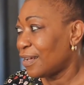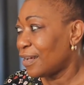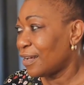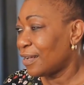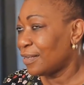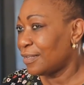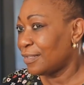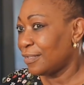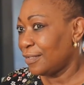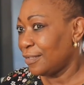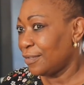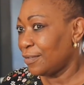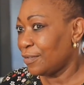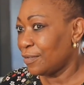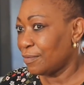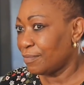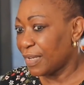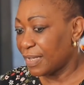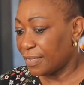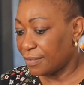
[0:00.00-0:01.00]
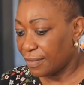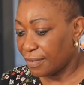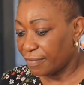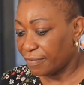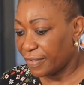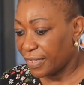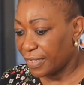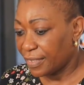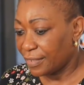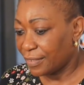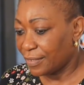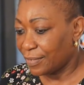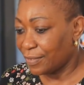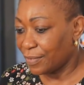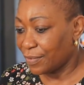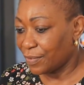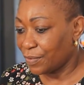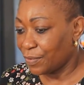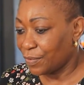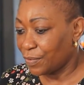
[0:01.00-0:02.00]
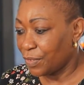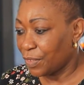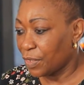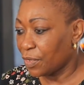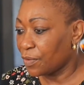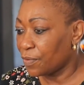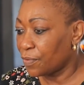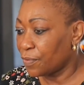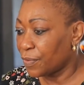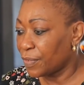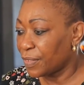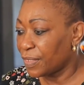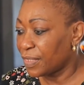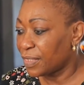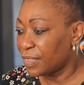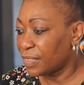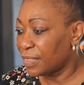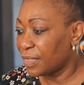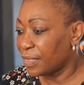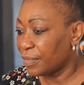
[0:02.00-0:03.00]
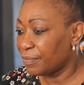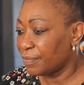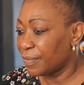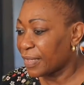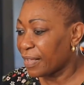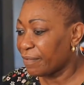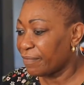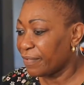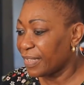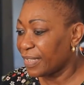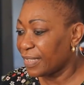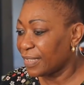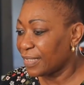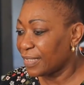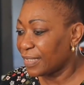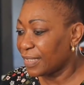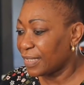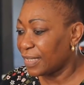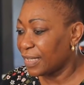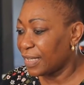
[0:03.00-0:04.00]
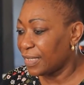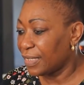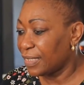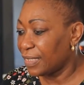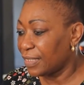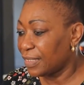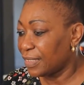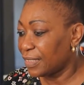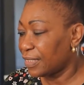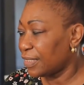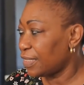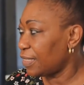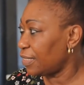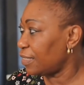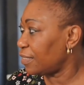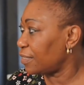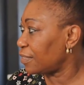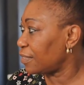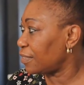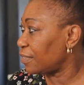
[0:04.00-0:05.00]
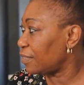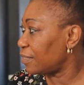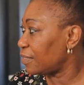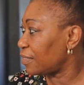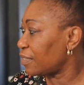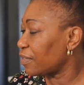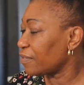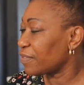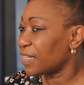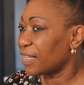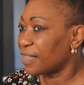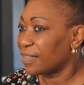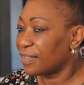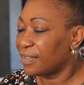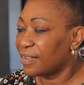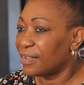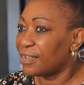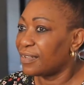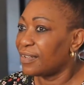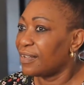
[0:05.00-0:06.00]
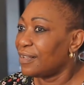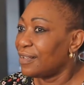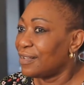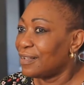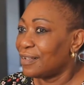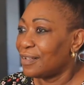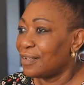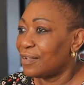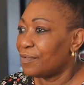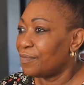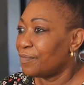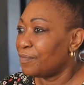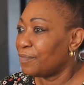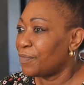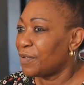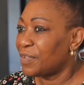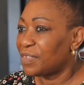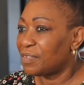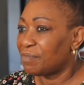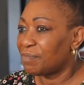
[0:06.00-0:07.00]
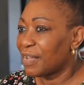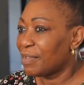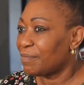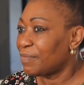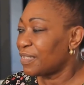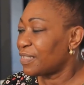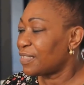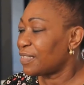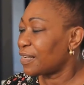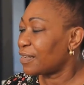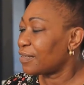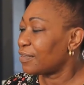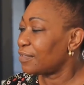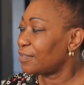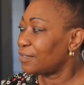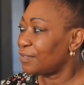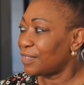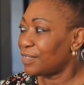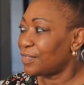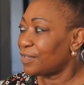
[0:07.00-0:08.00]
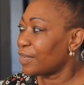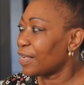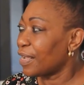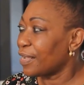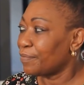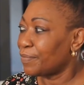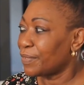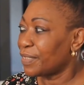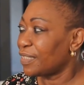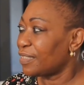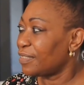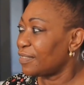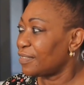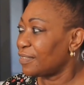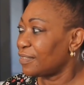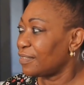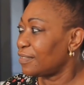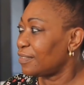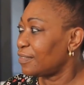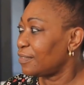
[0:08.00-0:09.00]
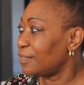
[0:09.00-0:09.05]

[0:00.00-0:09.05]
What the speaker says: And you made reference to young ones having kidney disease and stuff like that. Most might be secondary to hypertension.